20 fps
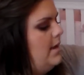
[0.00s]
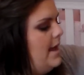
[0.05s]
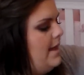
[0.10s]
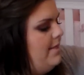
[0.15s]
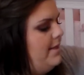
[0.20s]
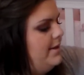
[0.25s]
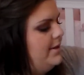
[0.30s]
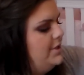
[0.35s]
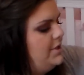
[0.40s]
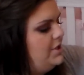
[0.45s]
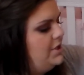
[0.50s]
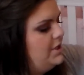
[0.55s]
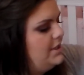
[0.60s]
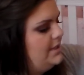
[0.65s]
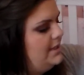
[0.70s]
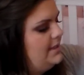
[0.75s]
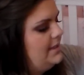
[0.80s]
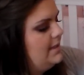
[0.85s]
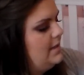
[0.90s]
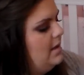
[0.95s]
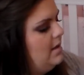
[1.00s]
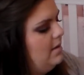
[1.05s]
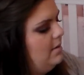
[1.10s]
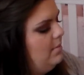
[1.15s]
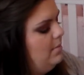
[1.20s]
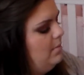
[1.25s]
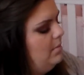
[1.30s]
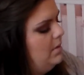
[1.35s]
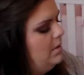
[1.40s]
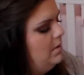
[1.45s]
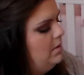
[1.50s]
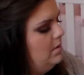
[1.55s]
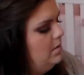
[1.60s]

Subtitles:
And there's just some,